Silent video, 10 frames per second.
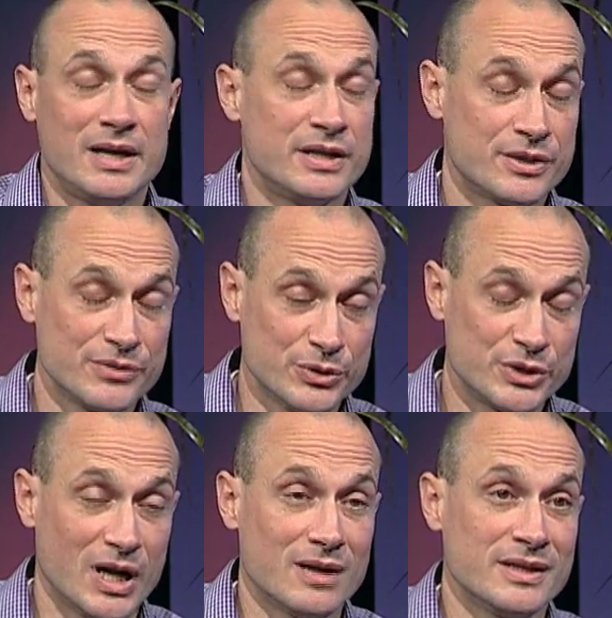get your flu
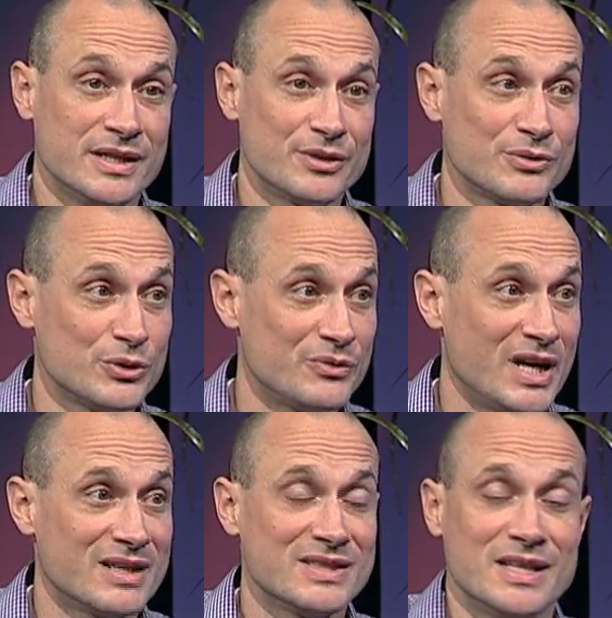shot, get your flu
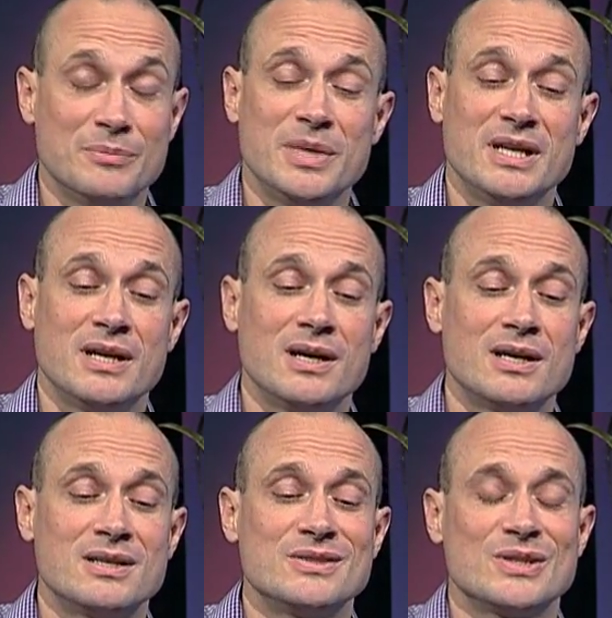vaccine,
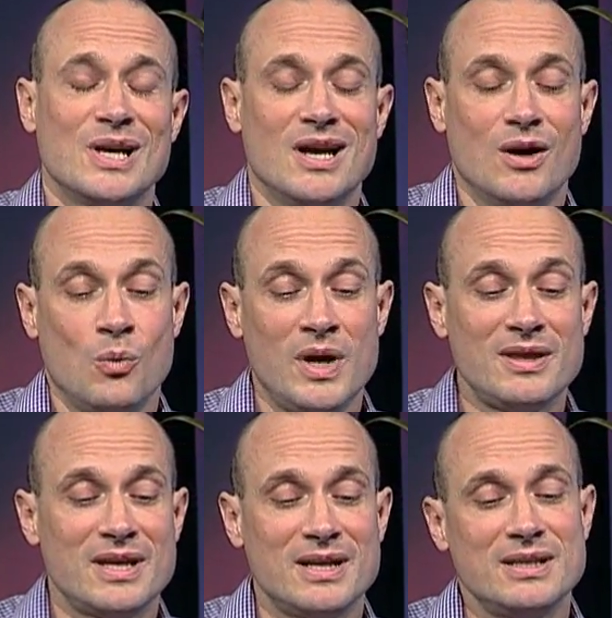because
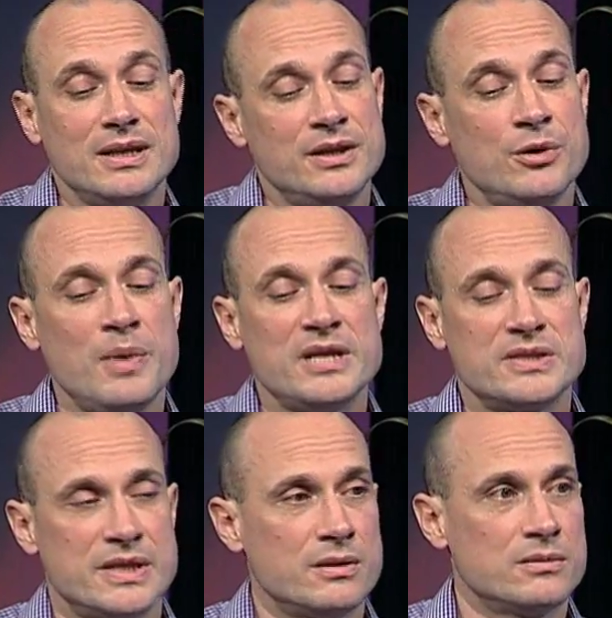with it, you may
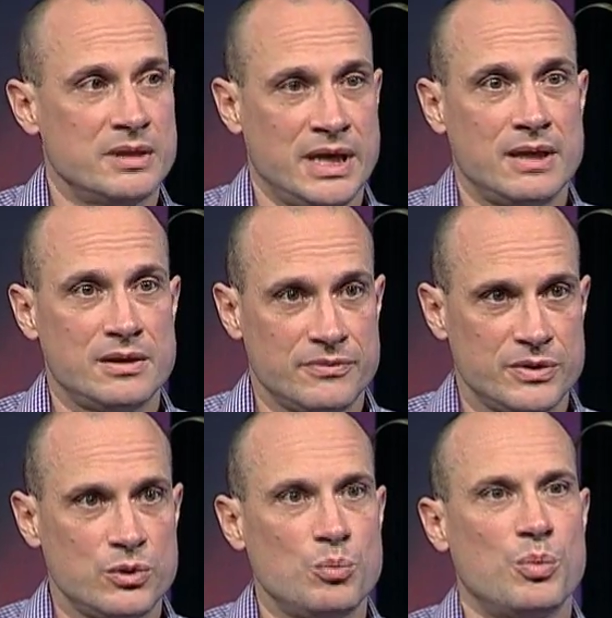still get the
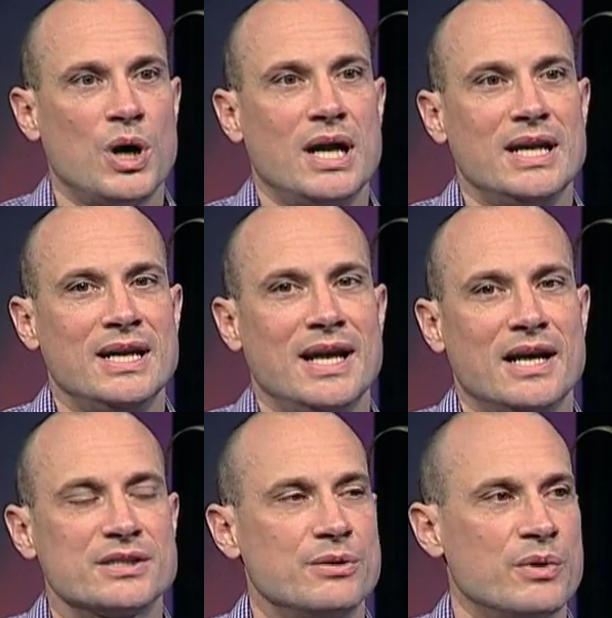flu, but it
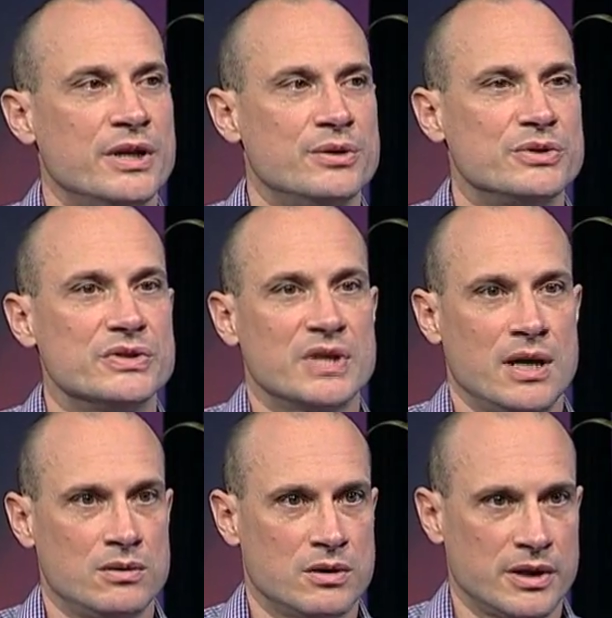actually reduces
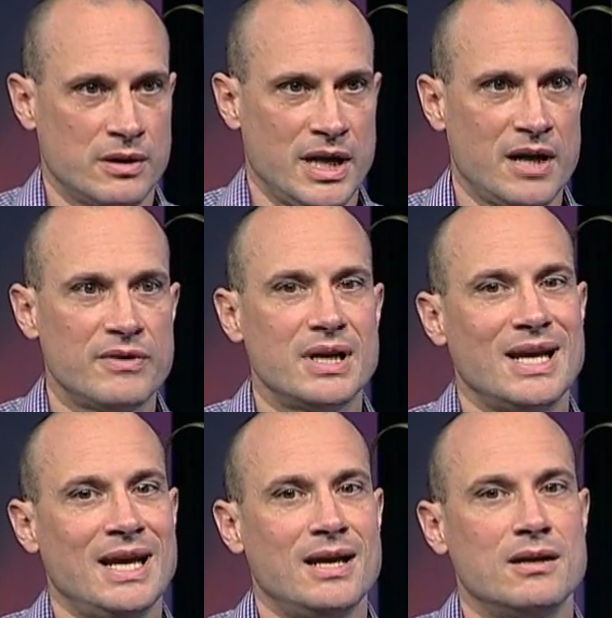how long you'll have it
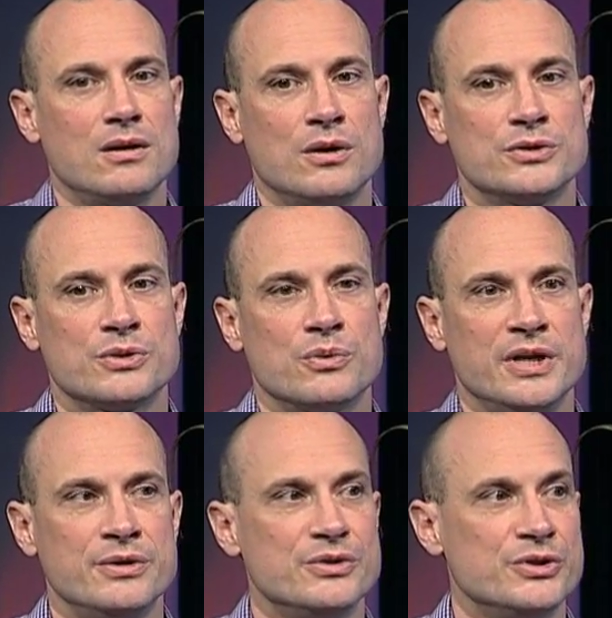and also
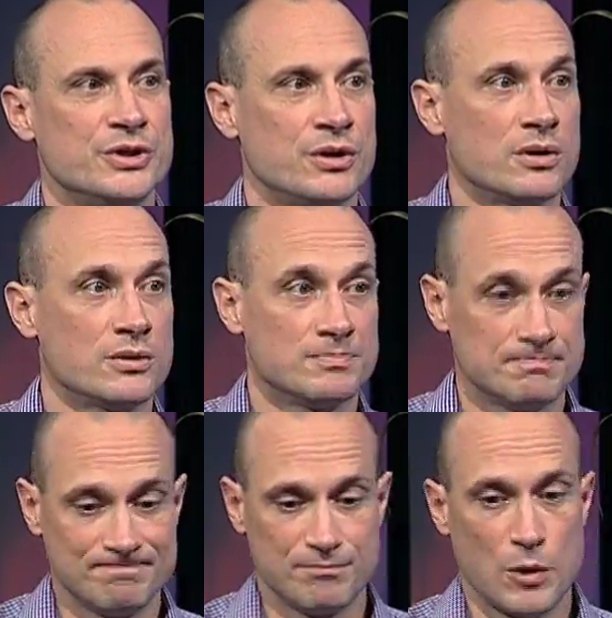reduces your
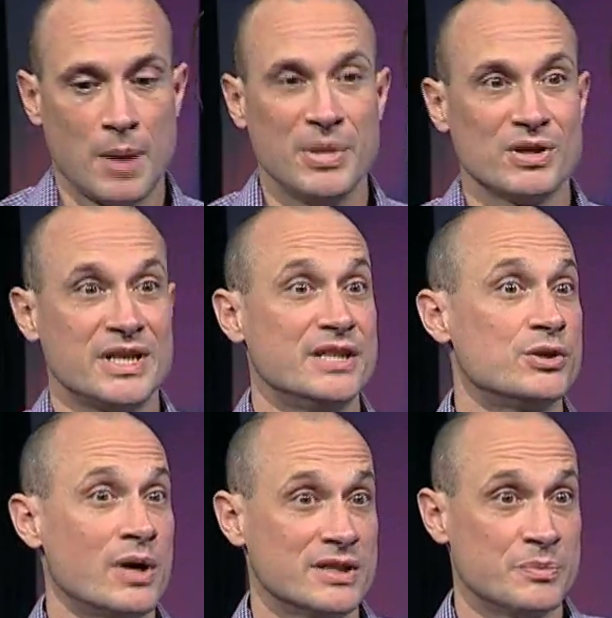ability to
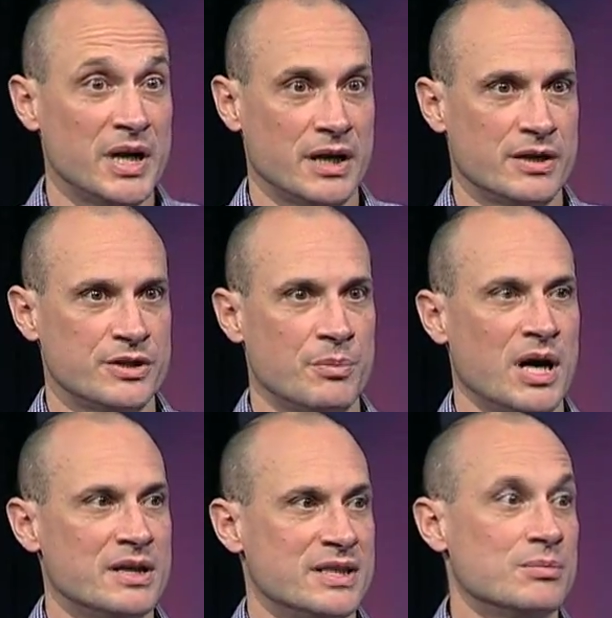transmit it because your
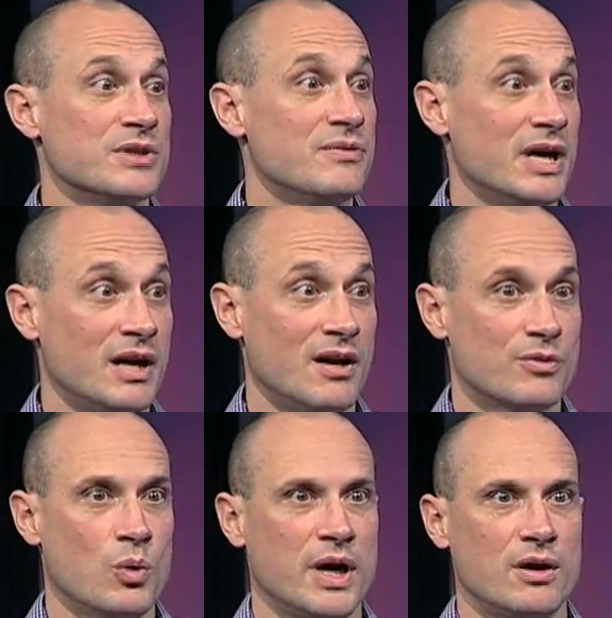body's able to fight it
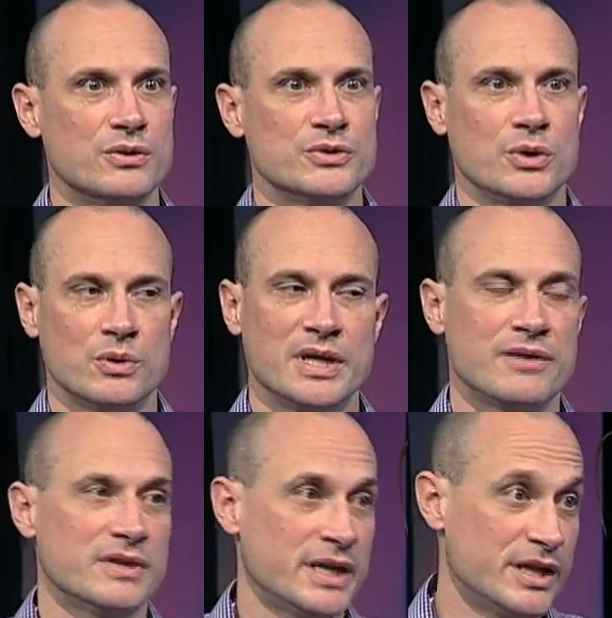off quicker. So
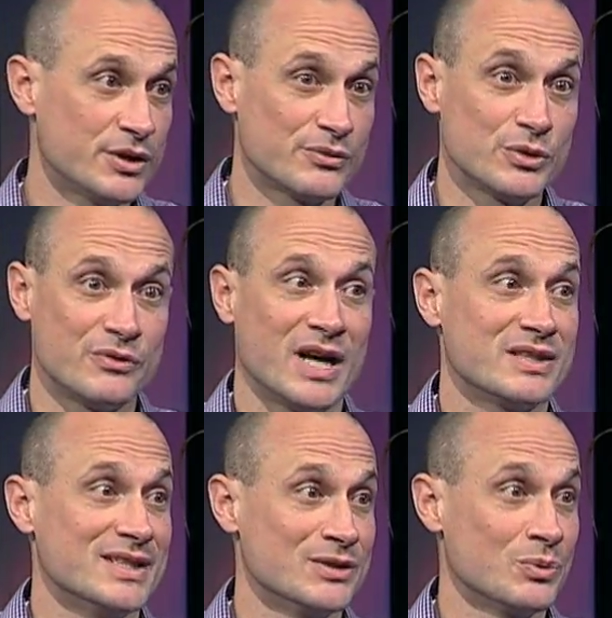definitely get your flu vaccine. It's